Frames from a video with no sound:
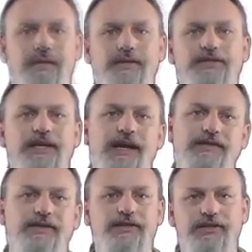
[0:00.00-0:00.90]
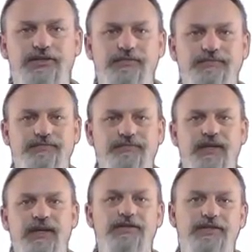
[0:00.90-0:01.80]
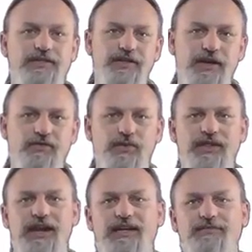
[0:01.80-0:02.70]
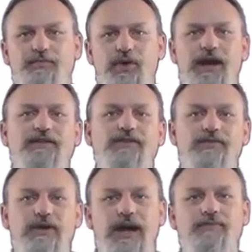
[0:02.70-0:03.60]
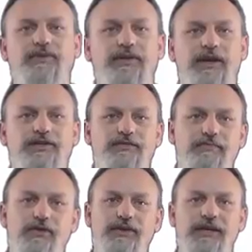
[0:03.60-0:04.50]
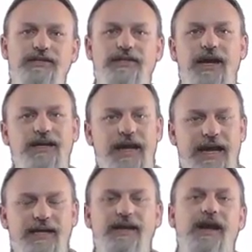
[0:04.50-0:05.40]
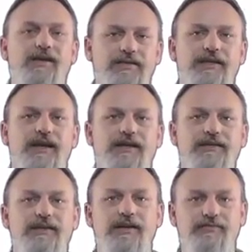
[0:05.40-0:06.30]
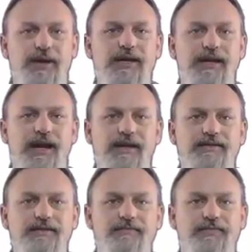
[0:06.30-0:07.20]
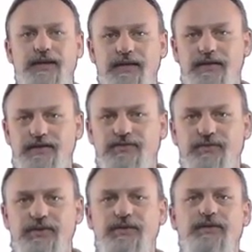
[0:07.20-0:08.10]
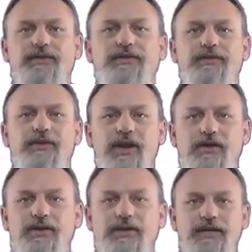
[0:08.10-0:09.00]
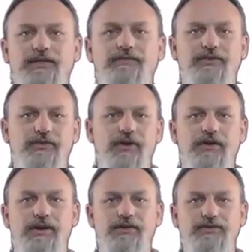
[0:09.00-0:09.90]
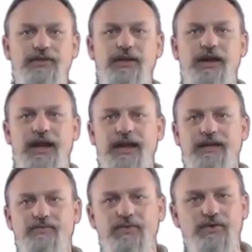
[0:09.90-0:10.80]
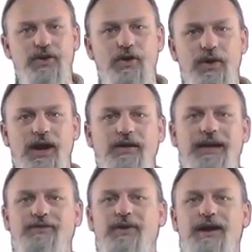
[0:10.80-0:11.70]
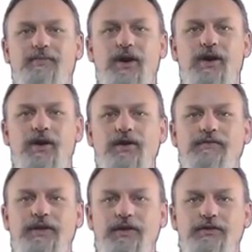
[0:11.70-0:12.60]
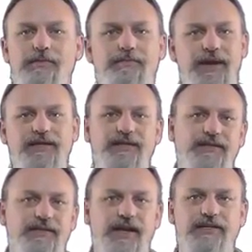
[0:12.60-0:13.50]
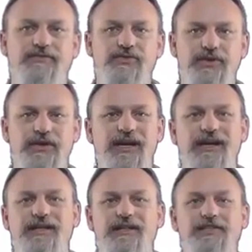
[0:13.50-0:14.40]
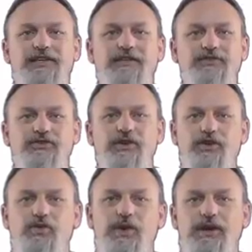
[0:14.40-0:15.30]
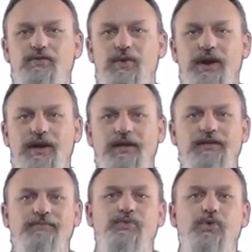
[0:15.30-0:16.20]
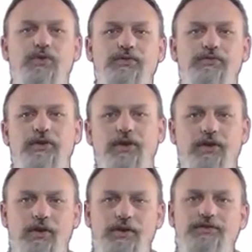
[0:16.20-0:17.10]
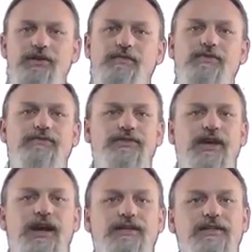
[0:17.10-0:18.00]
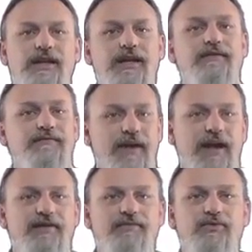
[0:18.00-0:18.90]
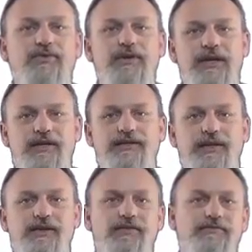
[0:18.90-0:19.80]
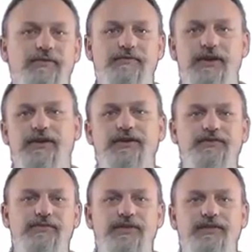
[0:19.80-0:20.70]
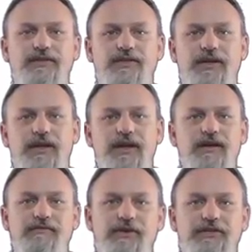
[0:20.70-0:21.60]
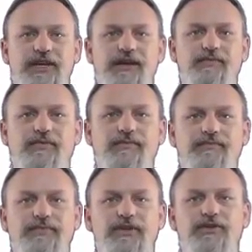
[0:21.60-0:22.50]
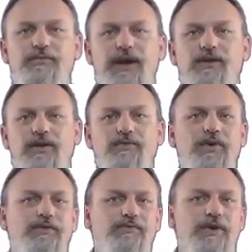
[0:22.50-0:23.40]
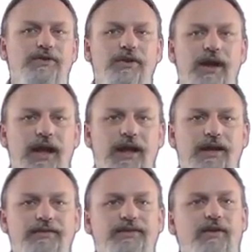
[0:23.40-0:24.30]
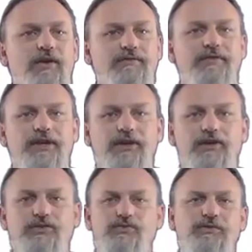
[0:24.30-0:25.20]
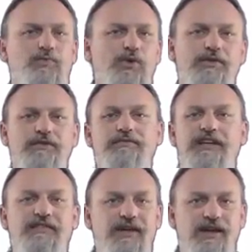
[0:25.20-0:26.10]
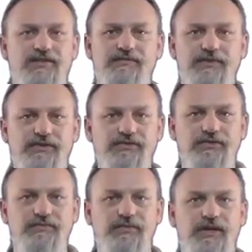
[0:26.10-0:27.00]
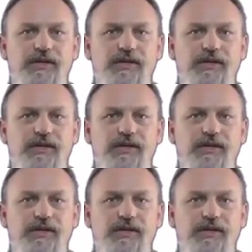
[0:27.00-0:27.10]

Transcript: The Stats Edition. This is another one that has practical application both inside and outside of paid ads. In this one, you load a list of URLs and it will go out and grab all of the other basic stats for you. This gives you a quick way to pour through a large number of sites gaining valuable intel for various reasons. For example, you may only want to run your ads on videos with more than 10,000 views.